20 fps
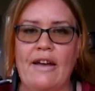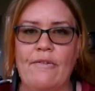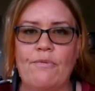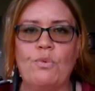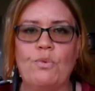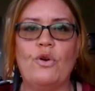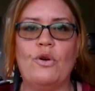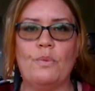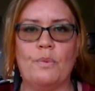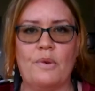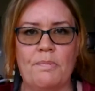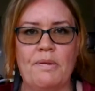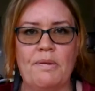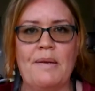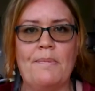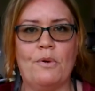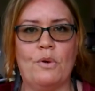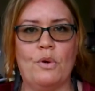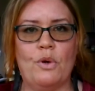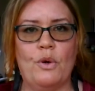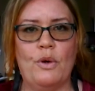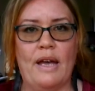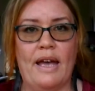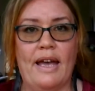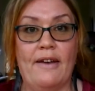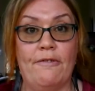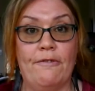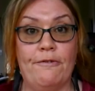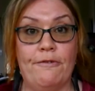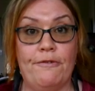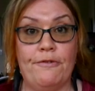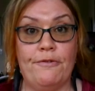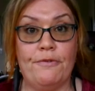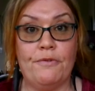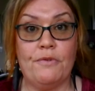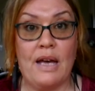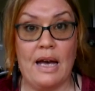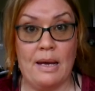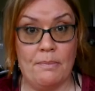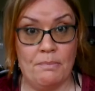have worked with people who have
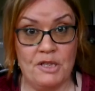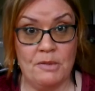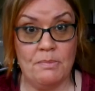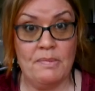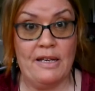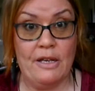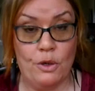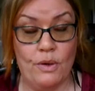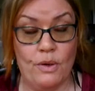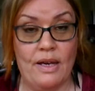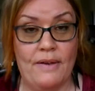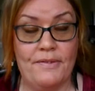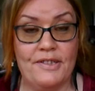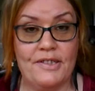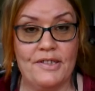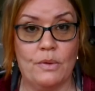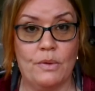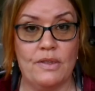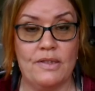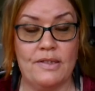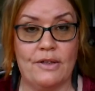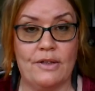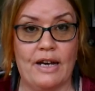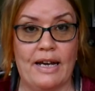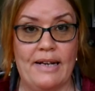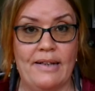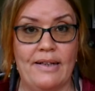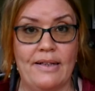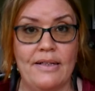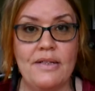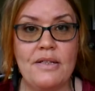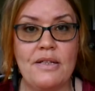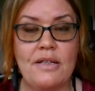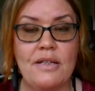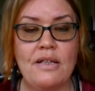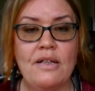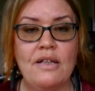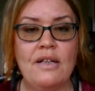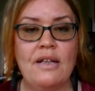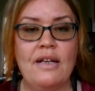come to me who have
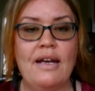suicided,